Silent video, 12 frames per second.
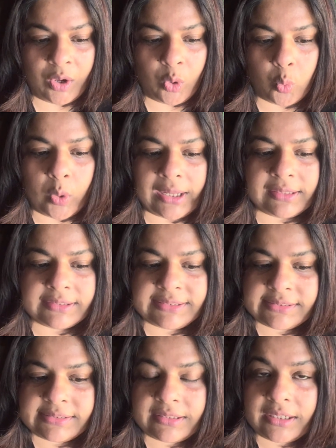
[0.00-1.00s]
While
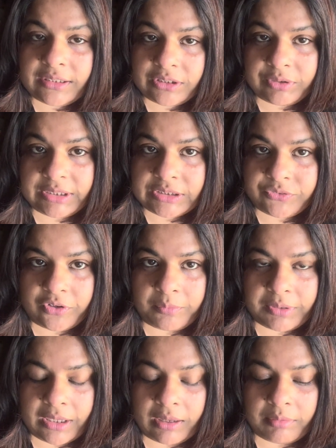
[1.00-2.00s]
this is an increase
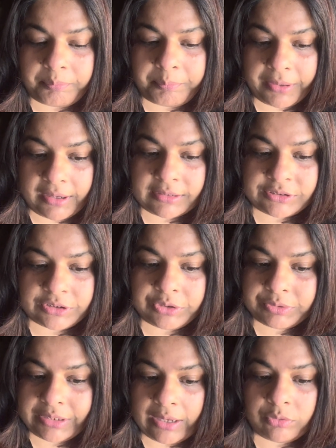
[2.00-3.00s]
from the past,
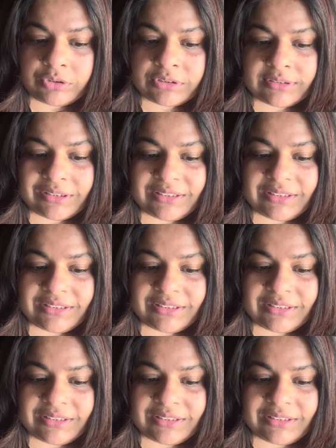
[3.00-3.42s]
no doubt,